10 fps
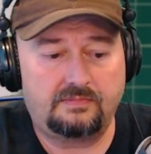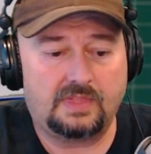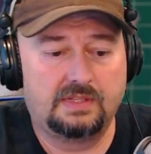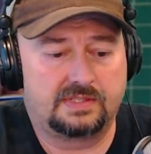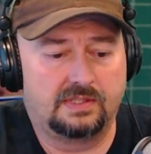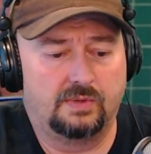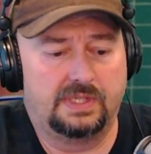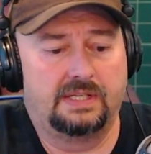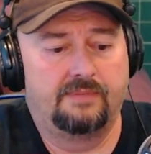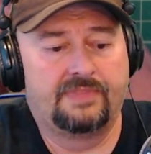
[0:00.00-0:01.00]
So
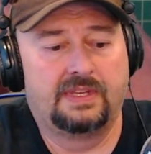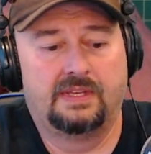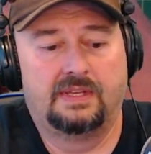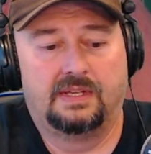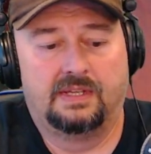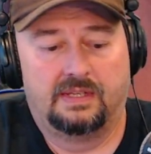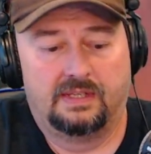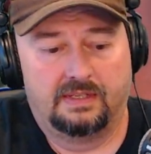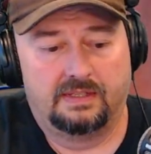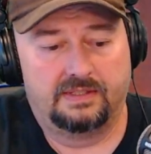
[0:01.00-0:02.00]
uh,
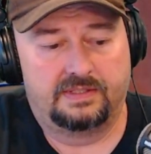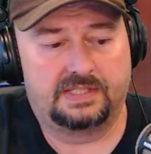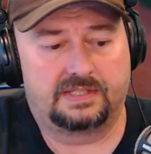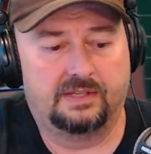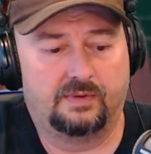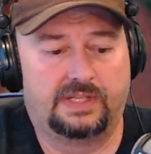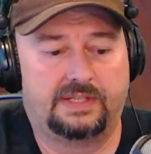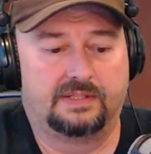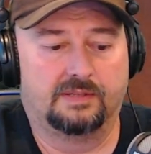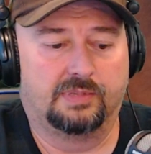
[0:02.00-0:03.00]
just going
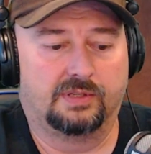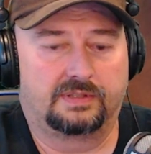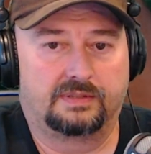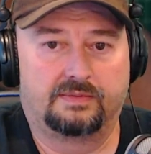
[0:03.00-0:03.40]
into the book,